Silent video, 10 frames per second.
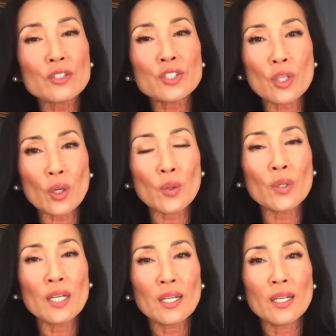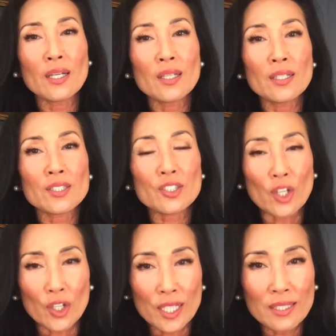So,
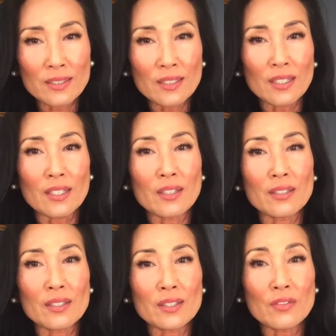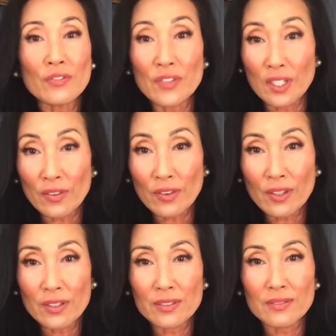starting the 5th,
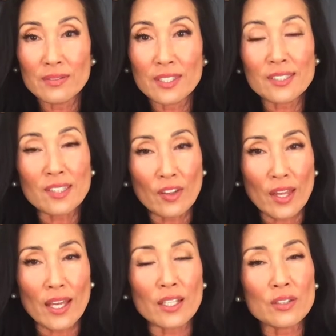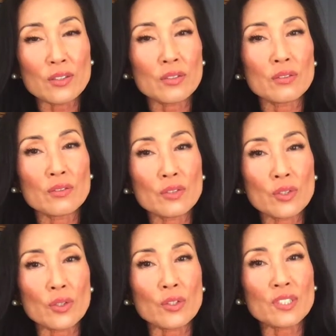this Sunday
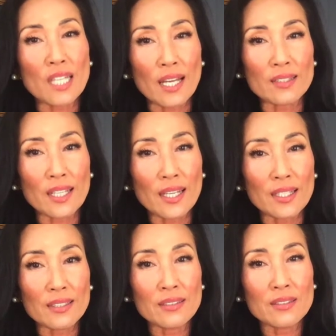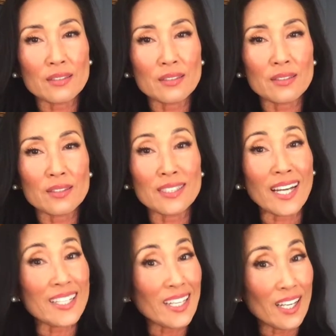to Saturday,
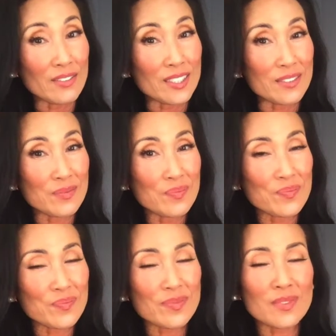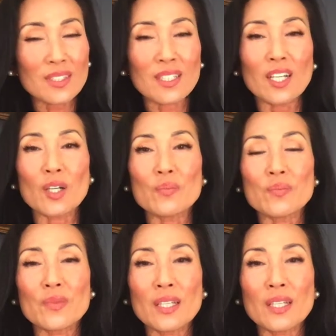9 11, um,